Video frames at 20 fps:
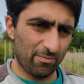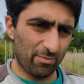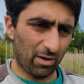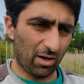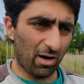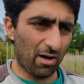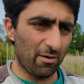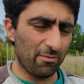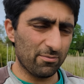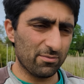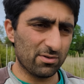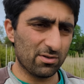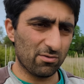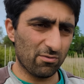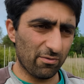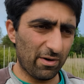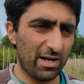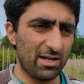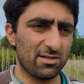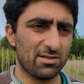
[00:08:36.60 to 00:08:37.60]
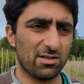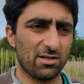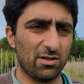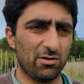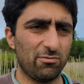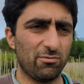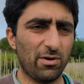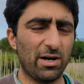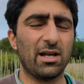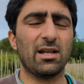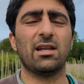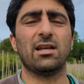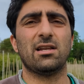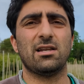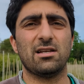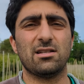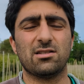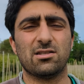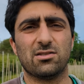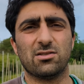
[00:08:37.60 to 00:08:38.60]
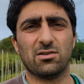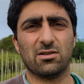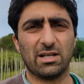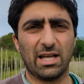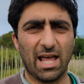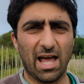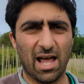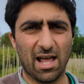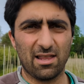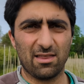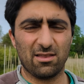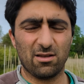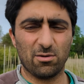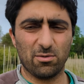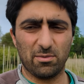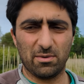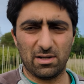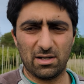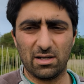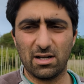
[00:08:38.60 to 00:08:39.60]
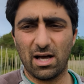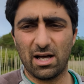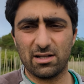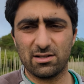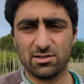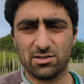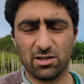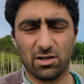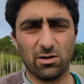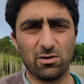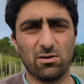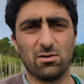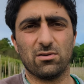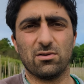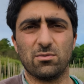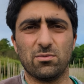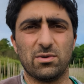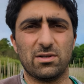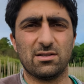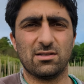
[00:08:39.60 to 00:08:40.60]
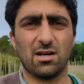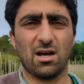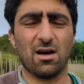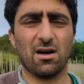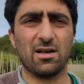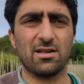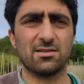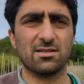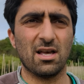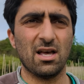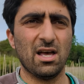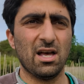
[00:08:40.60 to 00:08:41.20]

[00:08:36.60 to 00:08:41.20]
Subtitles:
plums, the reason you really need to sort of cane them and secure them with ties